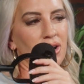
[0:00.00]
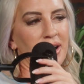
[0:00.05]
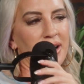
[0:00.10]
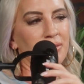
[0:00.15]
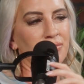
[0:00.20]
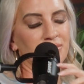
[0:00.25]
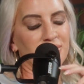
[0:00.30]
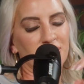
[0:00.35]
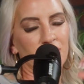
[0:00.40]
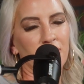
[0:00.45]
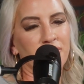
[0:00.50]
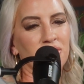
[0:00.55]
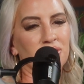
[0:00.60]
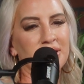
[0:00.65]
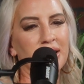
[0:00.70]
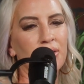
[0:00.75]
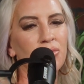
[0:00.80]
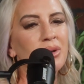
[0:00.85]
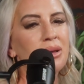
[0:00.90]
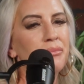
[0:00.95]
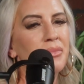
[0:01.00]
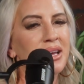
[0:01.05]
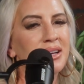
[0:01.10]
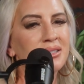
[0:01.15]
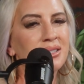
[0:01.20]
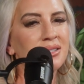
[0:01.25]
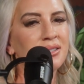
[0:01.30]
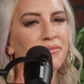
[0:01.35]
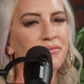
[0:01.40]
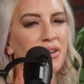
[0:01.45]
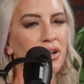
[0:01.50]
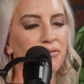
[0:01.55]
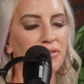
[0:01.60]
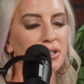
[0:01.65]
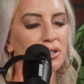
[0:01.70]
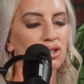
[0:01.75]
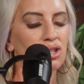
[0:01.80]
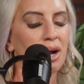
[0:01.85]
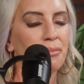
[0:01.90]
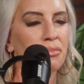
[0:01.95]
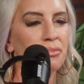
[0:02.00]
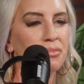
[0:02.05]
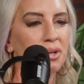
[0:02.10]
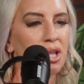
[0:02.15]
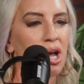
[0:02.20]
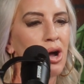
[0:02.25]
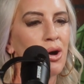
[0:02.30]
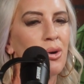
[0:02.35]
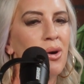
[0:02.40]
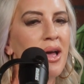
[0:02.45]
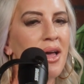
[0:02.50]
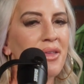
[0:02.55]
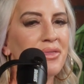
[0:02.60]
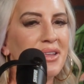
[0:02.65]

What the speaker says: Agree. So if there's any we missed, feel free to drop them below.